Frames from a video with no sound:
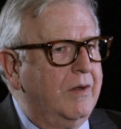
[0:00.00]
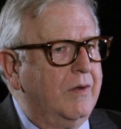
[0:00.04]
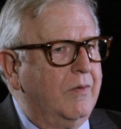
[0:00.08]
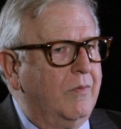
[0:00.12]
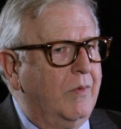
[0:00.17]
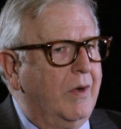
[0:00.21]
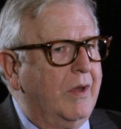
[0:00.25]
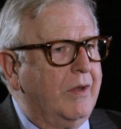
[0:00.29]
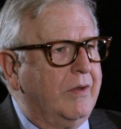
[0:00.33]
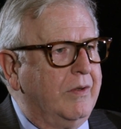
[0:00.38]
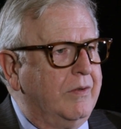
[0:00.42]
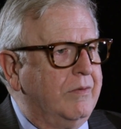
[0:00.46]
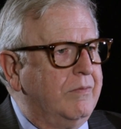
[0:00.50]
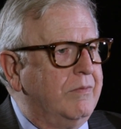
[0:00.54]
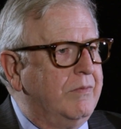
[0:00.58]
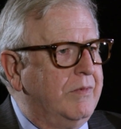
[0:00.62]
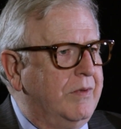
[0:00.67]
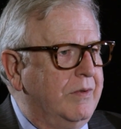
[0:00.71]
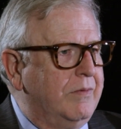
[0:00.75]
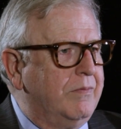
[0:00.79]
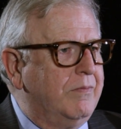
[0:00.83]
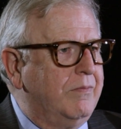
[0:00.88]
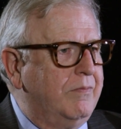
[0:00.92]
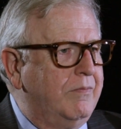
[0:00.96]
Well,
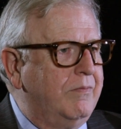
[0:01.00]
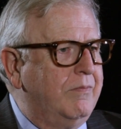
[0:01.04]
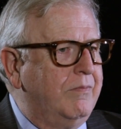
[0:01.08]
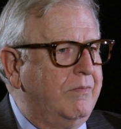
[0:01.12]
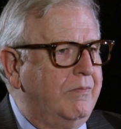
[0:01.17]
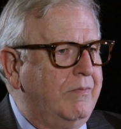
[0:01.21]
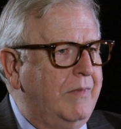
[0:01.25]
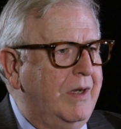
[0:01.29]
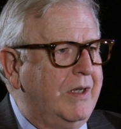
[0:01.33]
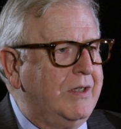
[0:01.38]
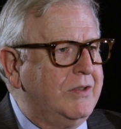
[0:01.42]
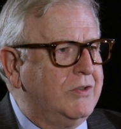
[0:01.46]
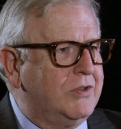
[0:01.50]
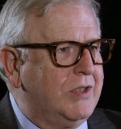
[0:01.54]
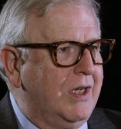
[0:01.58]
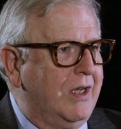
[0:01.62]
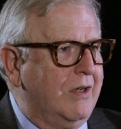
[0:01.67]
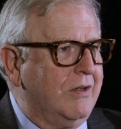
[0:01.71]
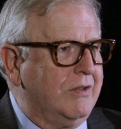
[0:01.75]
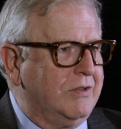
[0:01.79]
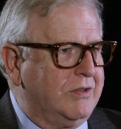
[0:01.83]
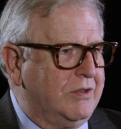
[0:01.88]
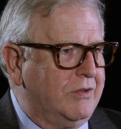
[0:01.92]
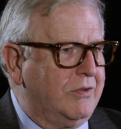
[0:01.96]
the main
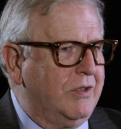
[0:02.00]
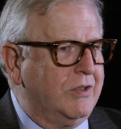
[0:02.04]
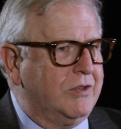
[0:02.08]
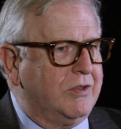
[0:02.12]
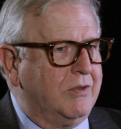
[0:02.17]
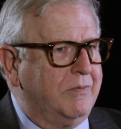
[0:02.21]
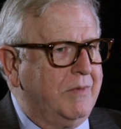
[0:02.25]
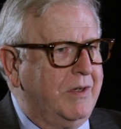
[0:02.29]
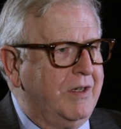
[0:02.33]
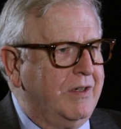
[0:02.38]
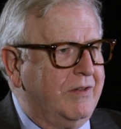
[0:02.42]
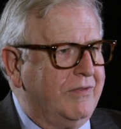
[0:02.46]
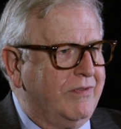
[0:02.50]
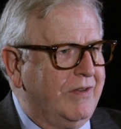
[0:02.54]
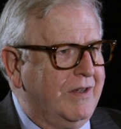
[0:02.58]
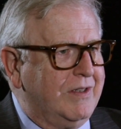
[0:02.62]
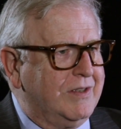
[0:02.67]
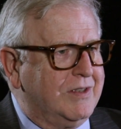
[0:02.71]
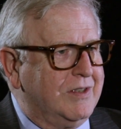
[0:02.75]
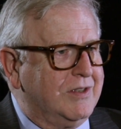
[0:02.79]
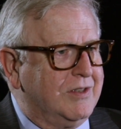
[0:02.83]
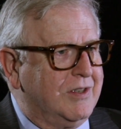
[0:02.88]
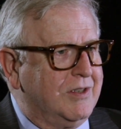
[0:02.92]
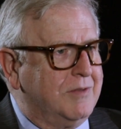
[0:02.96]
challenge traditional media
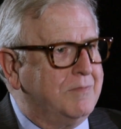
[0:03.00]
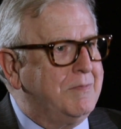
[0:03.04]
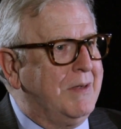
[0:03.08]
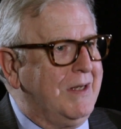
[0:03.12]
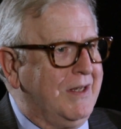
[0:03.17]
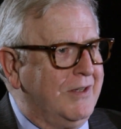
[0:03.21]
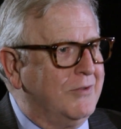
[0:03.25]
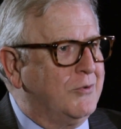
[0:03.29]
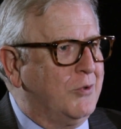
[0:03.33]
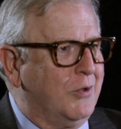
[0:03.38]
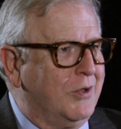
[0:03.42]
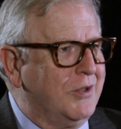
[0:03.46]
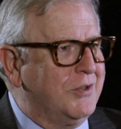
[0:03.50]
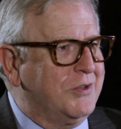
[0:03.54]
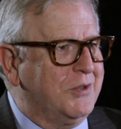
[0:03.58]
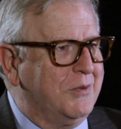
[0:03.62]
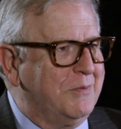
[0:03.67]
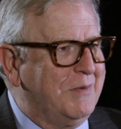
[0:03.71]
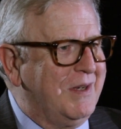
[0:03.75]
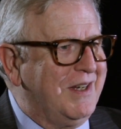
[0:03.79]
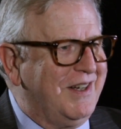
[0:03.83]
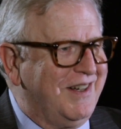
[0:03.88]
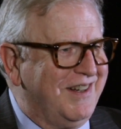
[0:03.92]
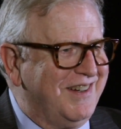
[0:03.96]
faces is being
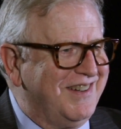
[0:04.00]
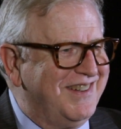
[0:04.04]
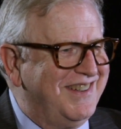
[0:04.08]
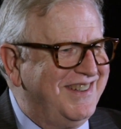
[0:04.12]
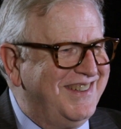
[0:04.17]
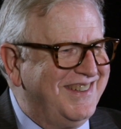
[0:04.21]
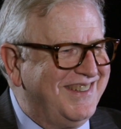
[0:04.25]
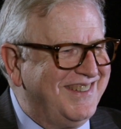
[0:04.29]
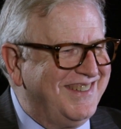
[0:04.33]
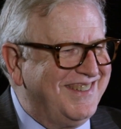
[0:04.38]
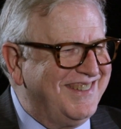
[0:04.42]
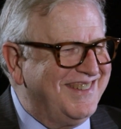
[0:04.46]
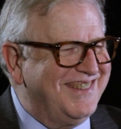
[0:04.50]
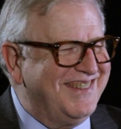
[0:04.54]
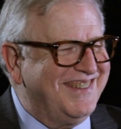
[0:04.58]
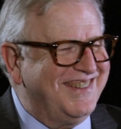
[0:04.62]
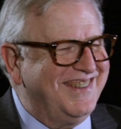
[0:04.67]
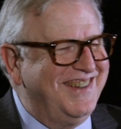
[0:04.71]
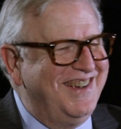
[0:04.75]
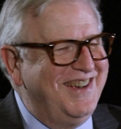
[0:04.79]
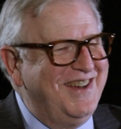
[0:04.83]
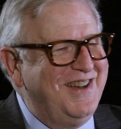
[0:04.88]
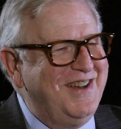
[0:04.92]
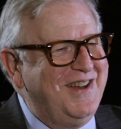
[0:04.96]
traditional media.
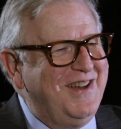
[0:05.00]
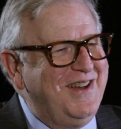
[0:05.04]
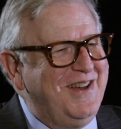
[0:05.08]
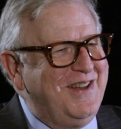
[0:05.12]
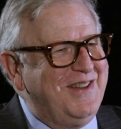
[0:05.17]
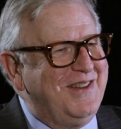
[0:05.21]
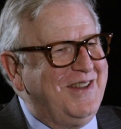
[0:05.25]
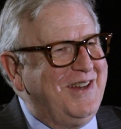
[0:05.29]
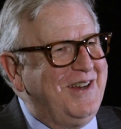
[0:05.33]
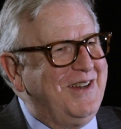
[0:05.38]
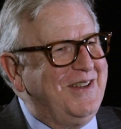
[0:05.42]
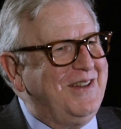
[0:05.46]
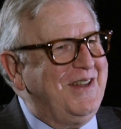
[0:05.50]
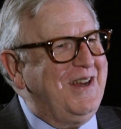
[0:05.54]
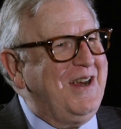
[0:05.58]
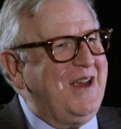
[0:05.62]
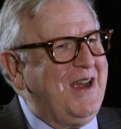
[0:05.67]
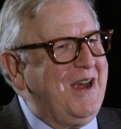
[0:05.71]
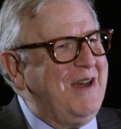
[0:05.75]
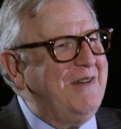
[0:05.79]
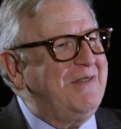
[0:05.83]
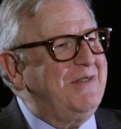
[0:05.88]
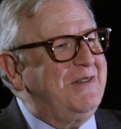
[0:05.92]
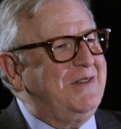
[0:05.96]
They
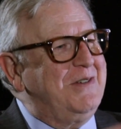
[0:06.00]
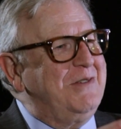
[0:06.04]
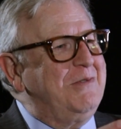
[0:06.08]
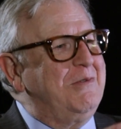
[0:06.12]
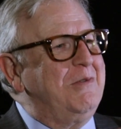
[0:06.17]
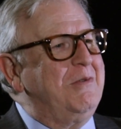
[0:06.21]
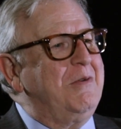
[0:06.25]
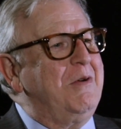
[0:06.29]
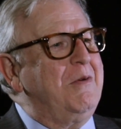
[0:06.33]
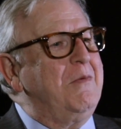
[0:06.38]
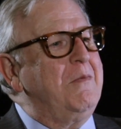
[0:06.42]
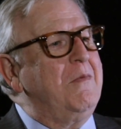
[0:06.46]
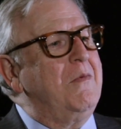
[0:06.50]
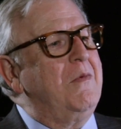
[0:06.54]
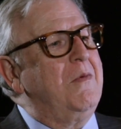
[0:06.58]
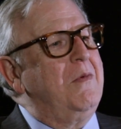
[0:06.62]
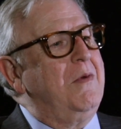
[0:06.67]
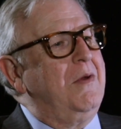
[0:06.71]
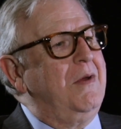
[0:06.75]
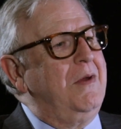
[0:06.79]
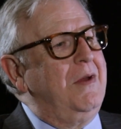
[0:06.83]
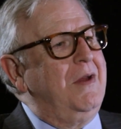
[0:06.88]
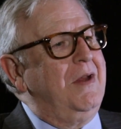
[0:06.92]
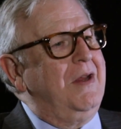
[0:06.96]
have to,
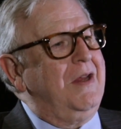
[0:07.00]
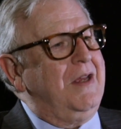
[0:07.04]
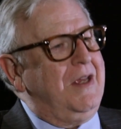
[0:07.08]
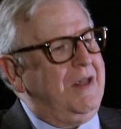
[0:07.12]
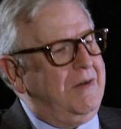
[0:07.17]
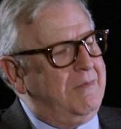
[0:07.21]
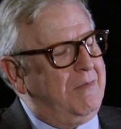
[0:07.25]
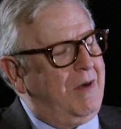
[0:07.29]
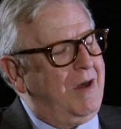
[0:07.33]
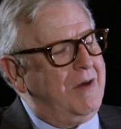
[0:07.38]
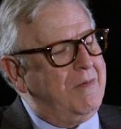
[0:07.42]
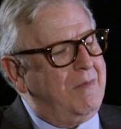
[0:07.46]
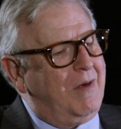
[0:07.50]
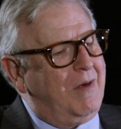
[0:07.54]
in my